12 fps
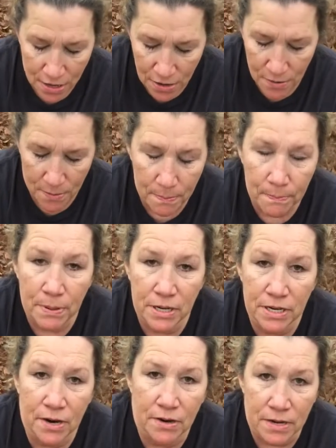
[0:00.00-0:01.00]
You
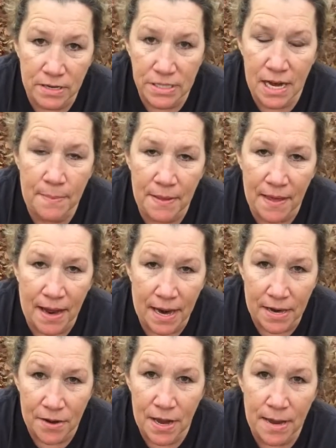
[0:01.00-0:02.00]
put dirt on top of that
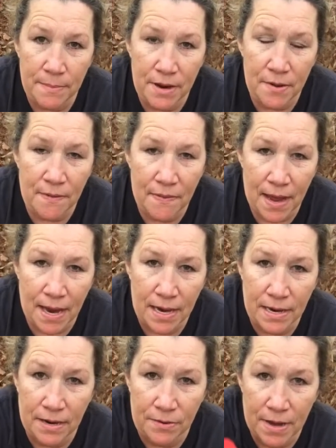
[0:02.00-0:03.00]
and you keep doing that,
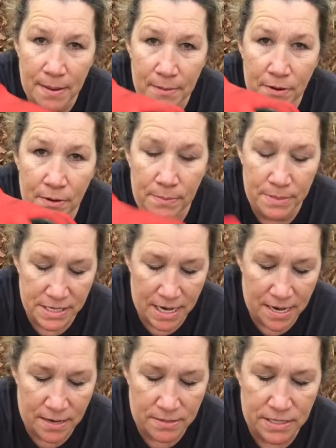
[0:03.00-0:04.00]
and it'll keep growing
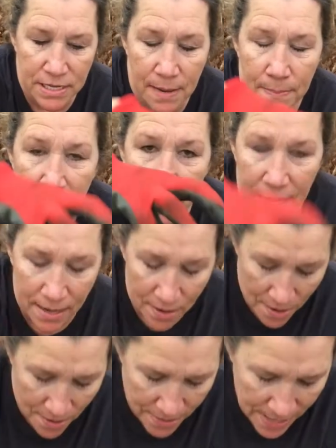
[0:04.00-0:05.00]
potatoes up in like a
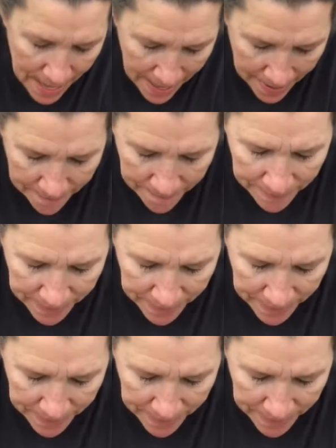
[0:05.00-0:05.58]
long line.